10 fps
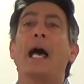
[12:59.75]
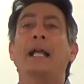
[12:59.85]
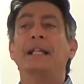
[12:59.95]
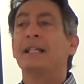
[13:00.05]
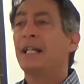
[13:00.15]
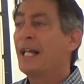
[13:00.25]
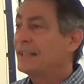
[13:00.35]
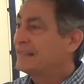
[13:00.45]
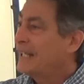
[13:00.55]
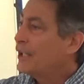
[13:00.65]
and then the
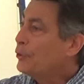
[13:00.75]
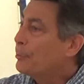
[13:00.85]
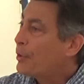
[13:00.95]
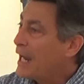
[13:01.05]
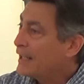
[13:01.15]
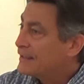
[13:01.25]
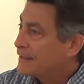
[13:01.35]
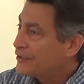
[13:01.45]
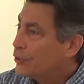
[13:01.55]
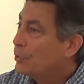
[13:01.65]
next day you
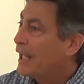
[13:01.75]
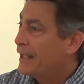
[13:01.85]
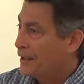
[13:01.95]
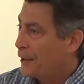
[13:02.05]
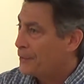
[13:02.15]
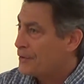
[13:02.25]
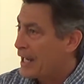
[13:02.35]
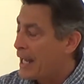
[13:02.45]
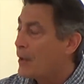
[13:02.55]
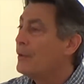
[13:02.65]
practice, you lay another
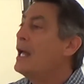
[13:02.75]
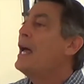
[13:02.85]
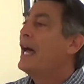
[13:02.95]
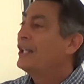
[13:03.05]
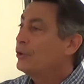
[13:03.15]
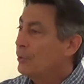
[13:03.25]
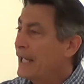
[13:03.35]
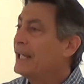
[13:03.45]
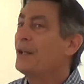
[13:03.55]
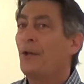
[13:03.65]
down, and you
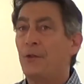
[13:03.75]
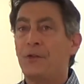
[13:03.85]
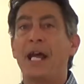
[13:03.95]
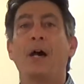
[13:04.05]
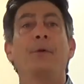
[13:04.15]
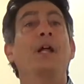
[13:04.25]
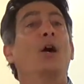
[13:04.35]
lay another down.